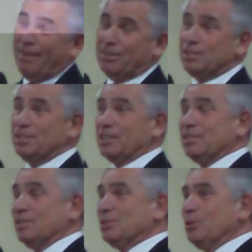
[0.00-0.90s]
But I have a
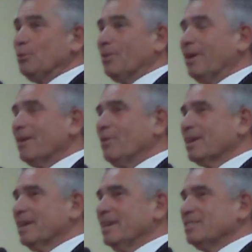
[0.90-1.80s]
sick sense of humor.
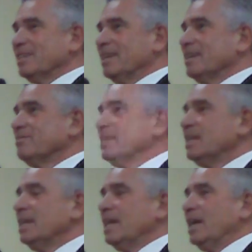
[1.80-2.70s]

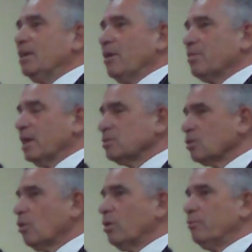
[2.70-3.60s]
Anyway,
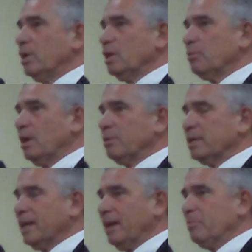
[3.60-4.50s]
things are going really well